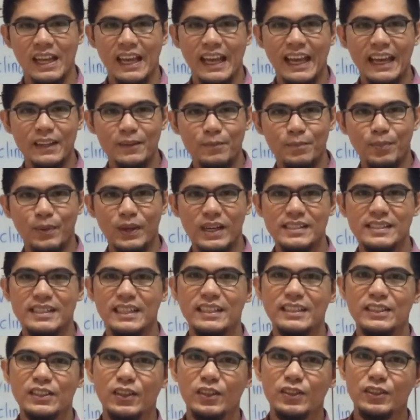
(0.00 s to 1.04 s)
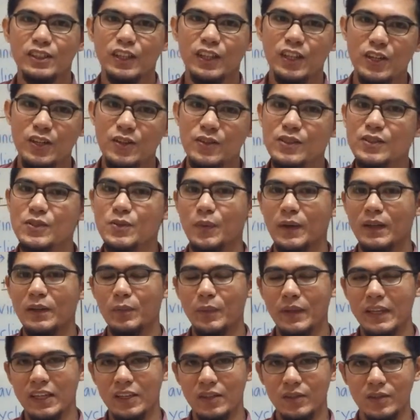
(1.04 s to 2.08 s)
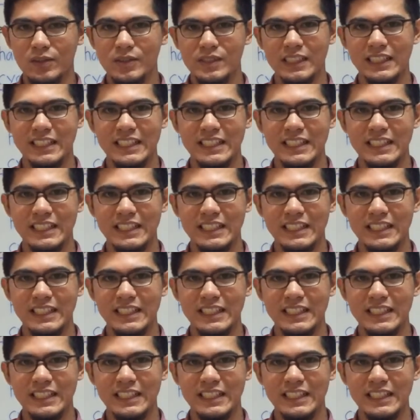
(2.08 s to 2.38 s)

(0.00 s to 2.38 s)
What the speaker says: And present continuous, when we use